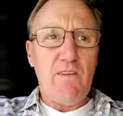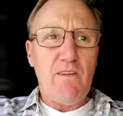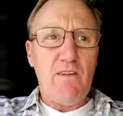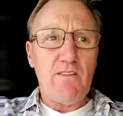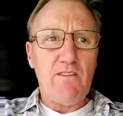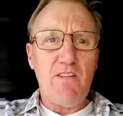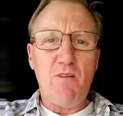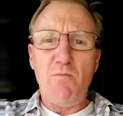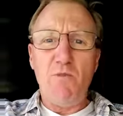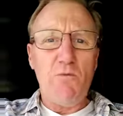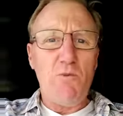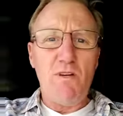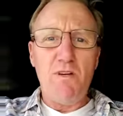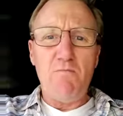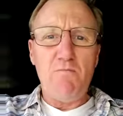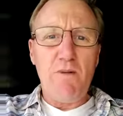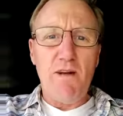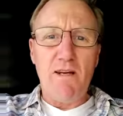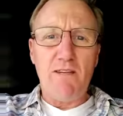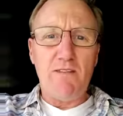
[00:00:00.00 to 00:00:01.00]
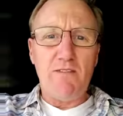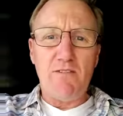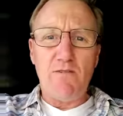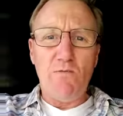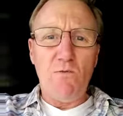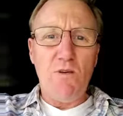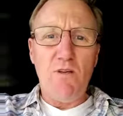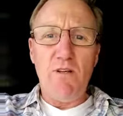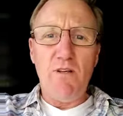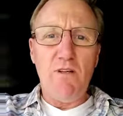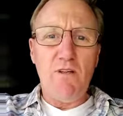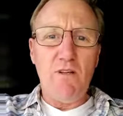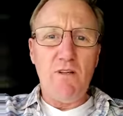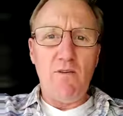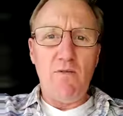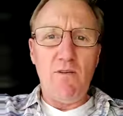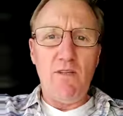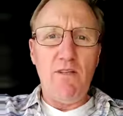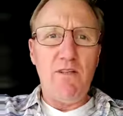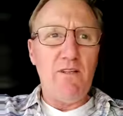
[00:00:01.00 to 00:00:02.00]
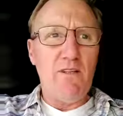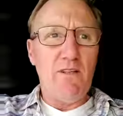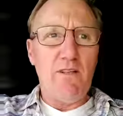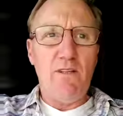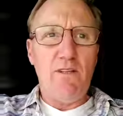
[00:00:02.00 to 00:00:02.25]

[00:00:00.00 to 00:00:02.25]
is nobody wearing masks? Why are we